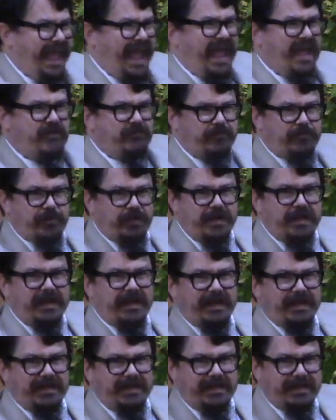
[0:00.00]

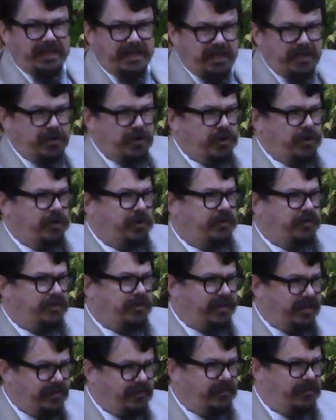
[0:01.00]
every year
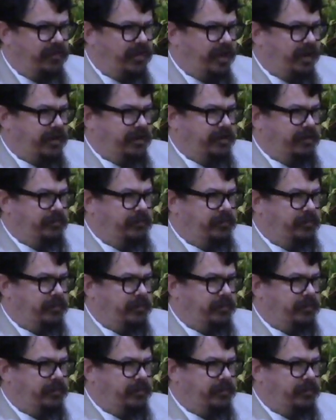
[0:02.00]
since then,